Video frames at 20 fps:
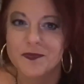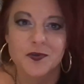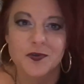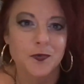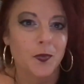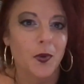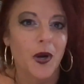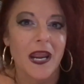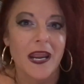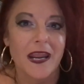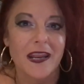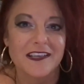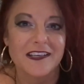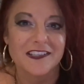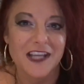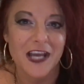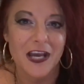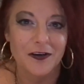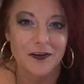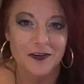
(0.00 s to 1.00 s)

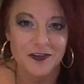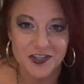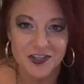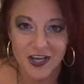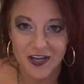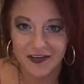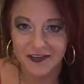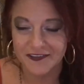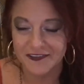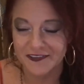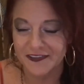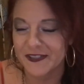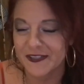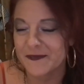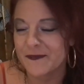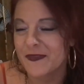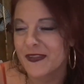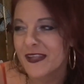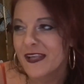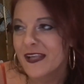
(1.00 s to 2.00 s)
drained
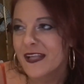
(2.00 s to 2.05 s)
energetically